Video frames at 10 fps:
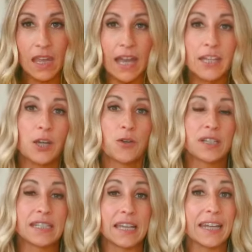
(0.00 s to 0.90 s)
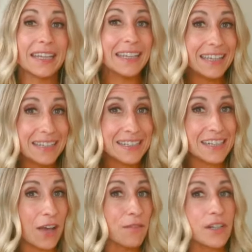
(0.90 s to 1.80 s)
I noticed that it's
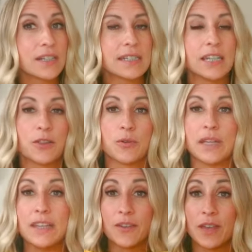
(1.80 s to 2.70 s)
not very see-through either.